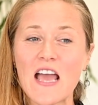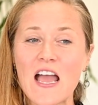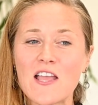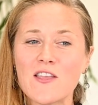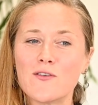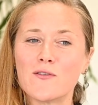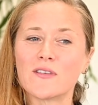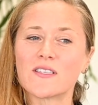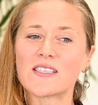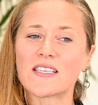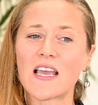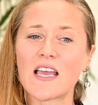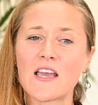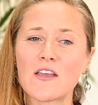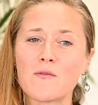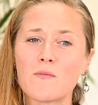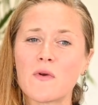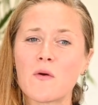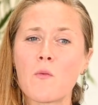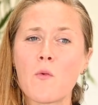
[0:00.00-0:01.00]
And you
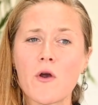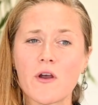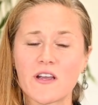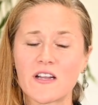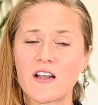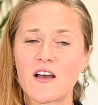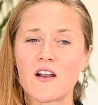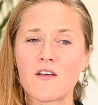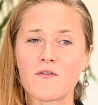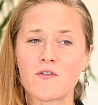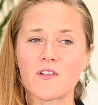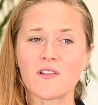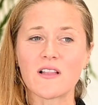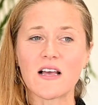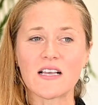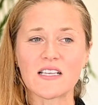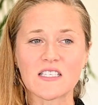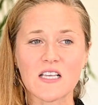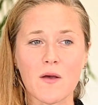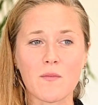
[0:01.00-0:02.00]
say you've been working on it for the
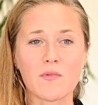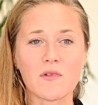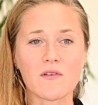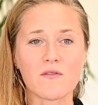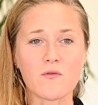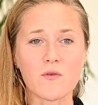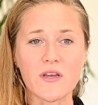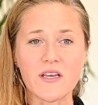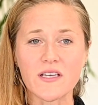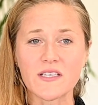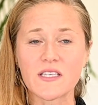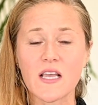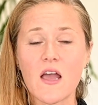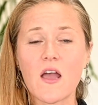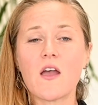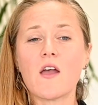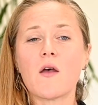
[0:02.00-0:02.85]
last couple of weeks